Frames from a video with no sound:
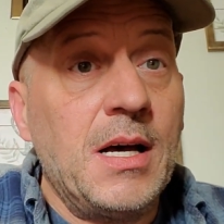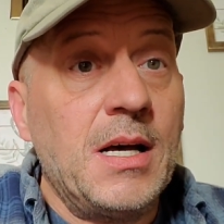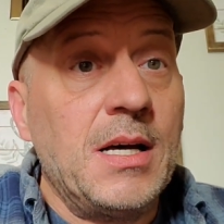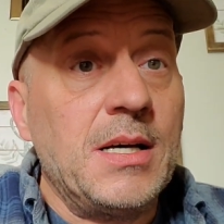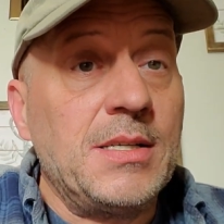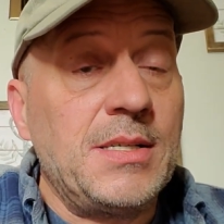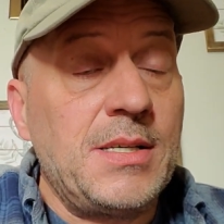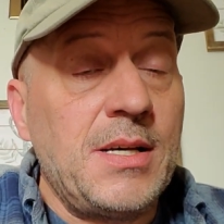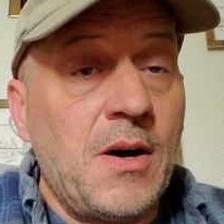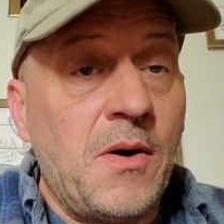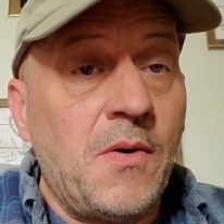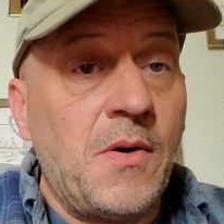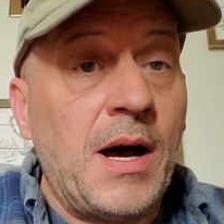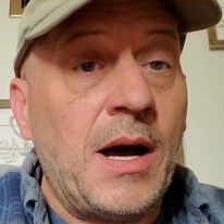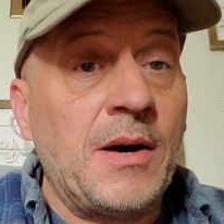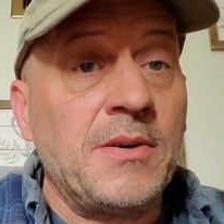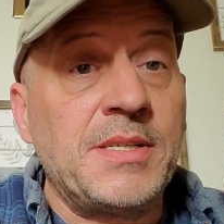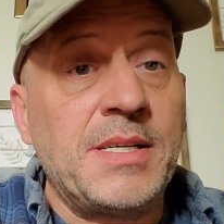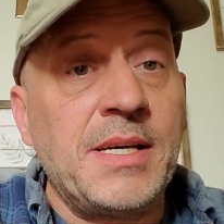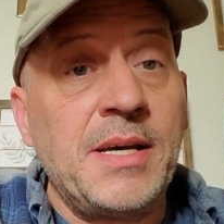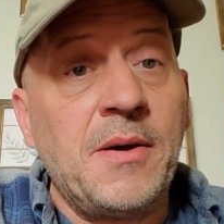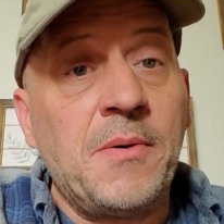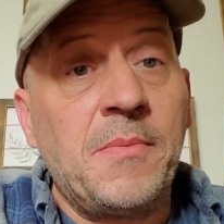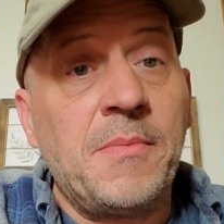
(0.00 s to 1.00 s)
So I'll
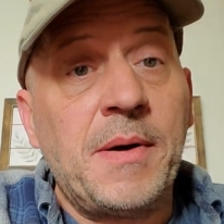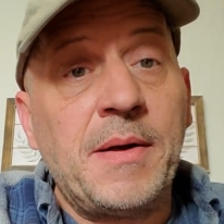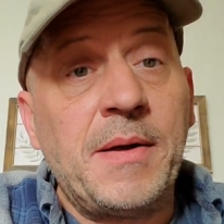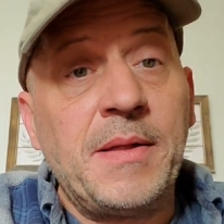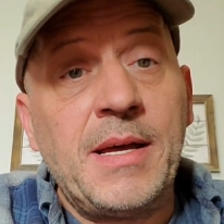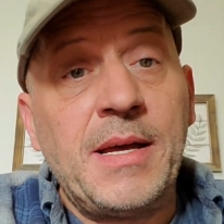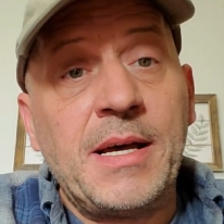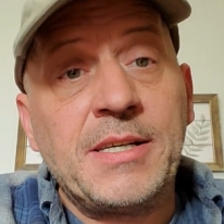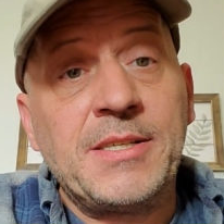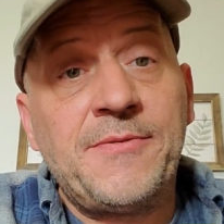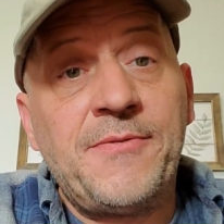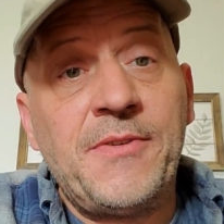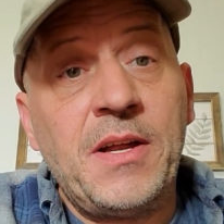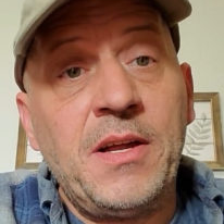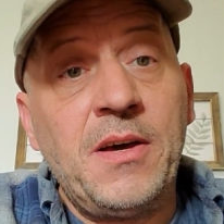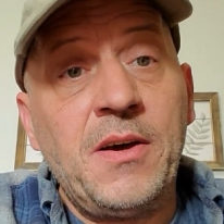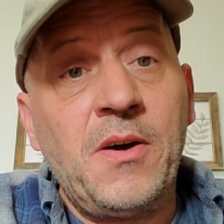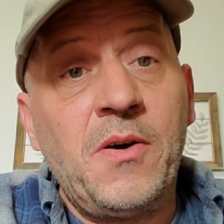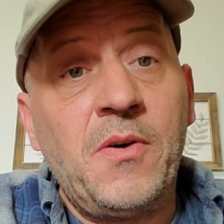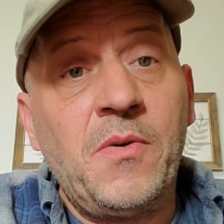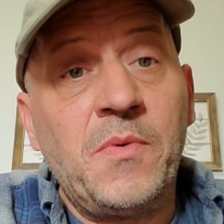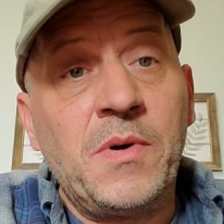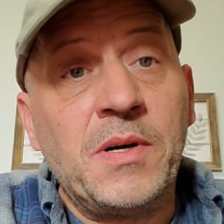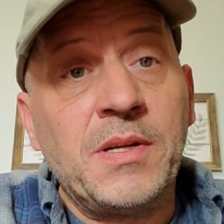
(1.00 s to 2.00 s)
see you on my next
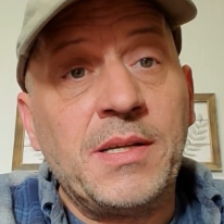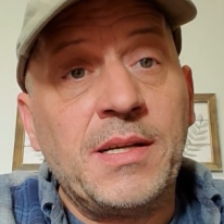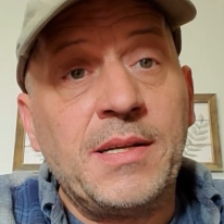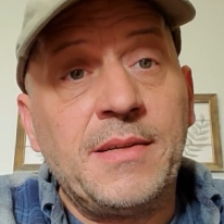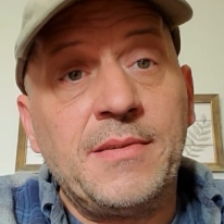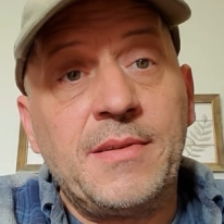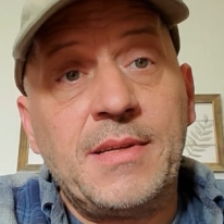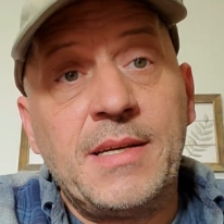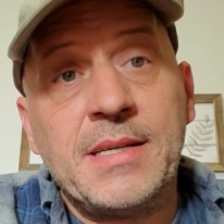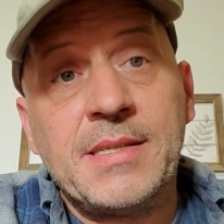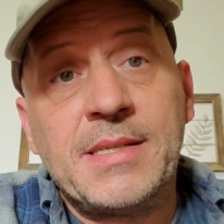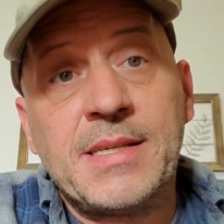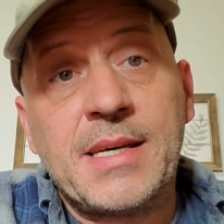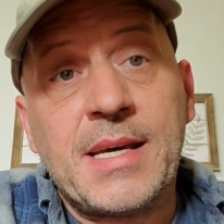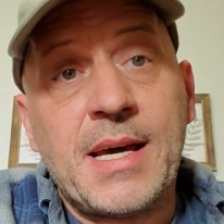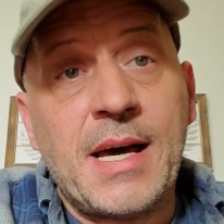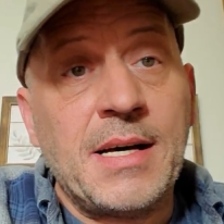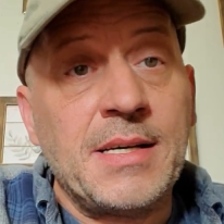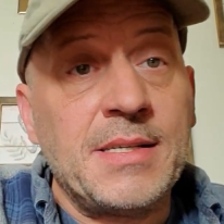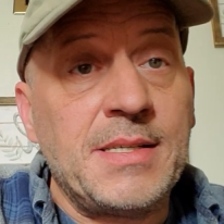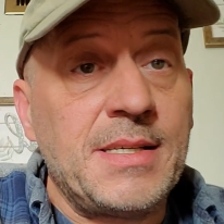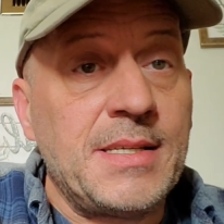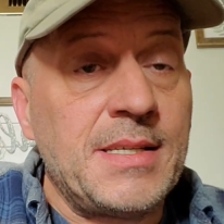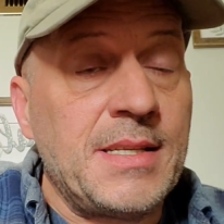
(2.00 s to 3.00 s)
video. We'll
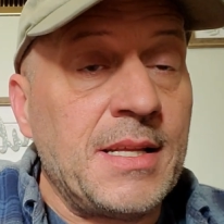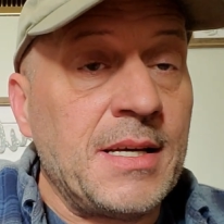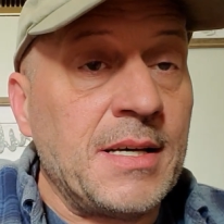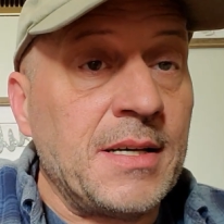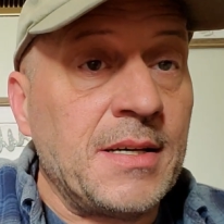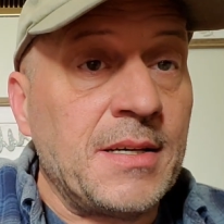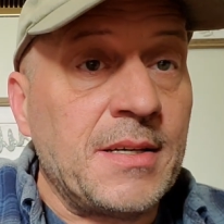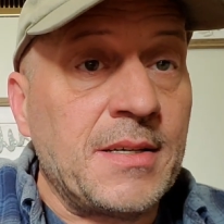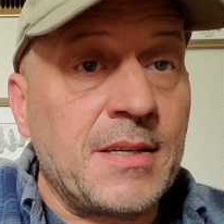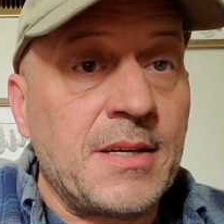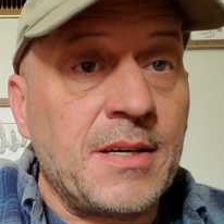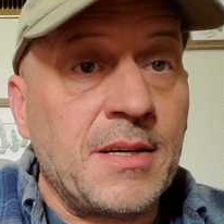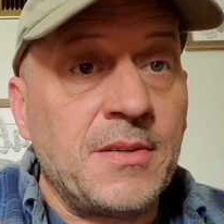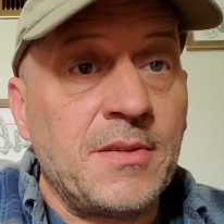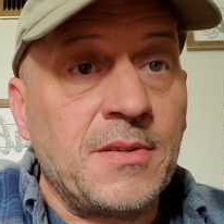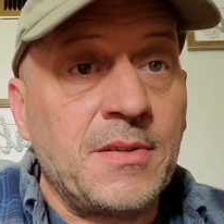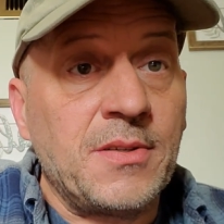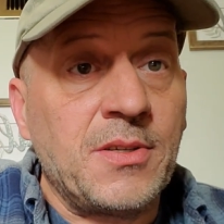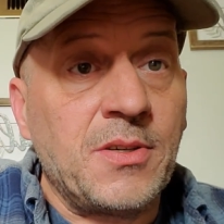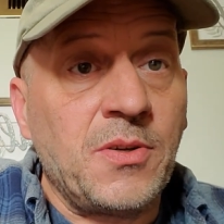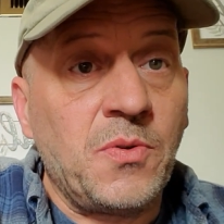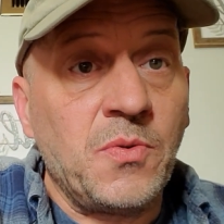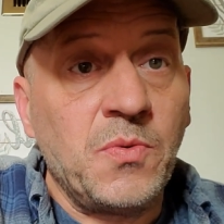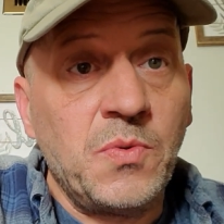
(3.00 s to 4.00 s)
discuss the
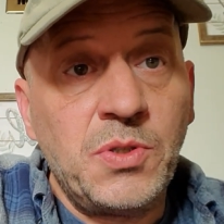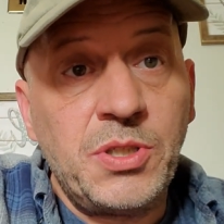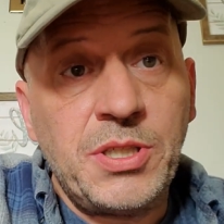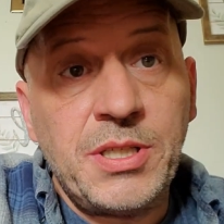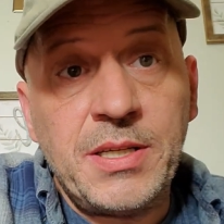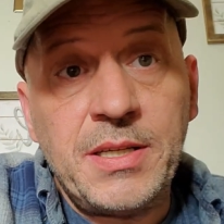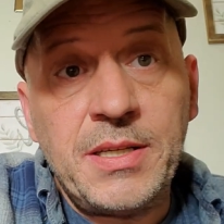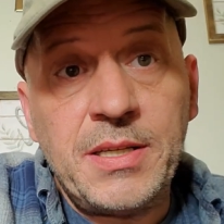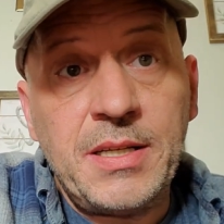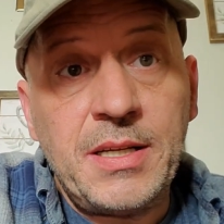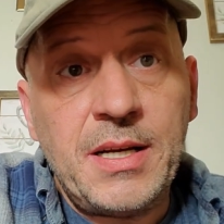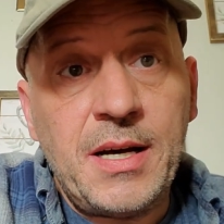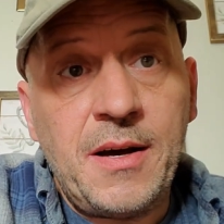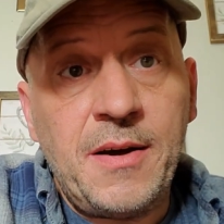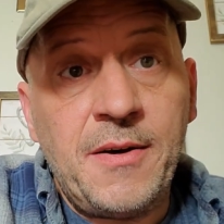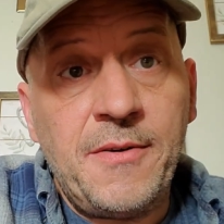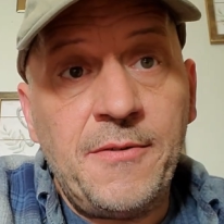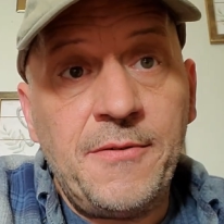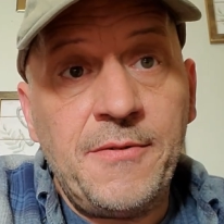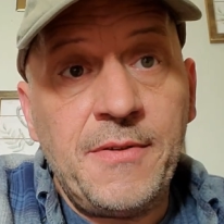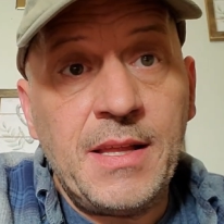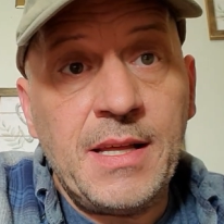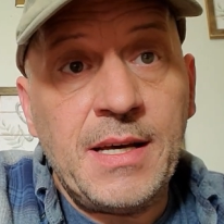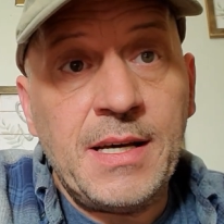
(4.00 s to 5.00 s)
conclusion
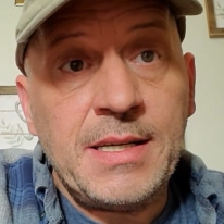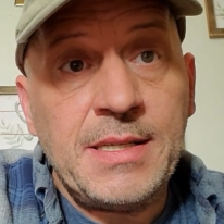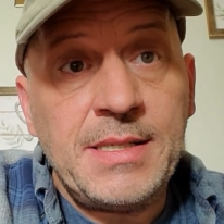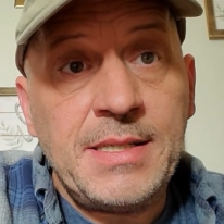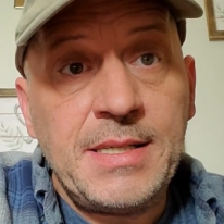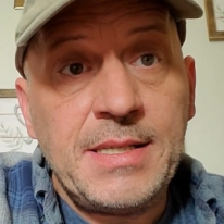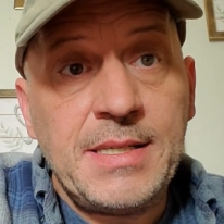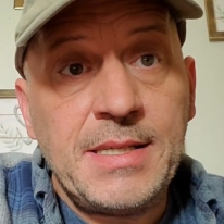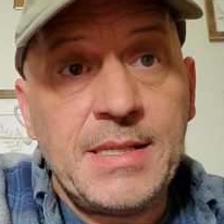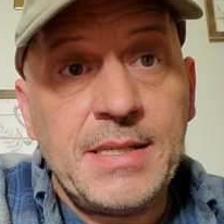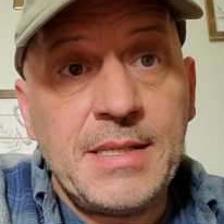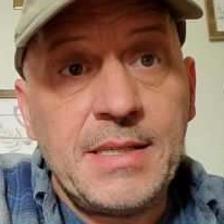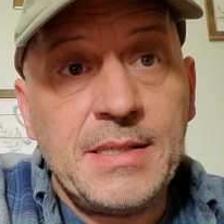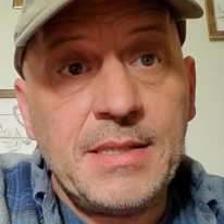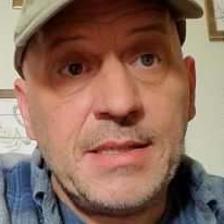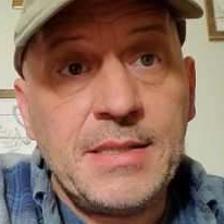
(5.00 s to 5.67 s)
of this.